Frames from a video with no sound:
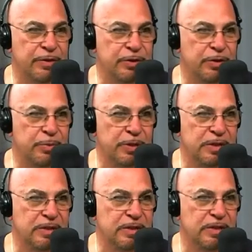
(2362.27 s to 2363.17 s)
to know too
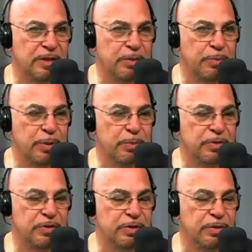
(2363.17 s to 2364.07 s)
because, you know, people
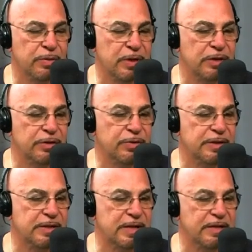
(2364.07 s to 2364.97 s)
are so
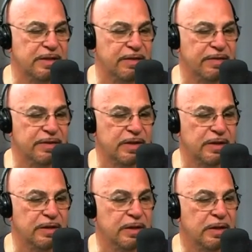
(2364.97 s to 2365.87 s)
culturally sensitive and it's
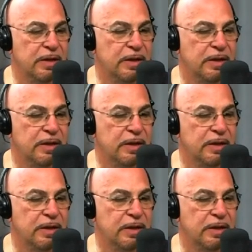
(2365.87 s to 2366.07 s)
going to